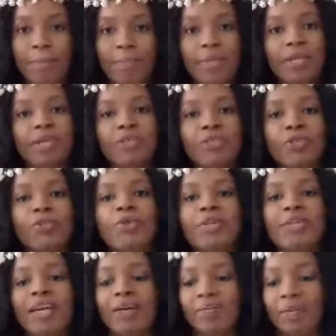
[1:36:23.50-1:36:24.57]
because you would
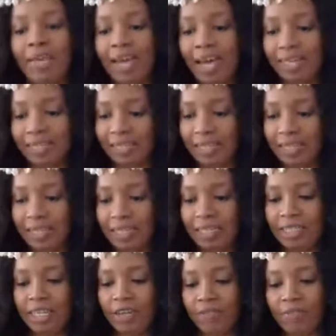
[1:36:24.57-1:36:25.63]
not be asking these
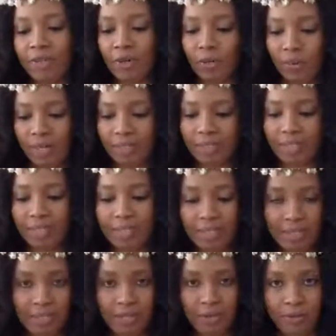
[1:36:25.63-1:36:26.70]
if there wasn't
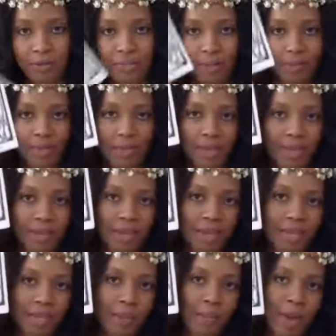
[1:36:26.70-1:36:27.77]
still something
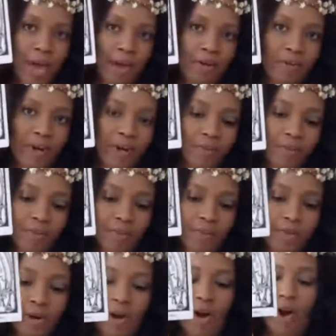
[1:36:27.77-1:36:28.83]
in the background.
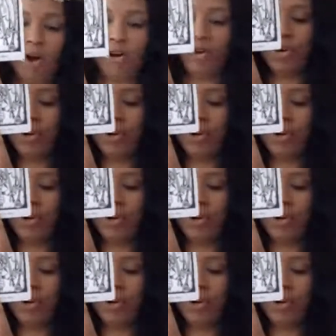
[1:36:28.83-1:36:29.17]
There are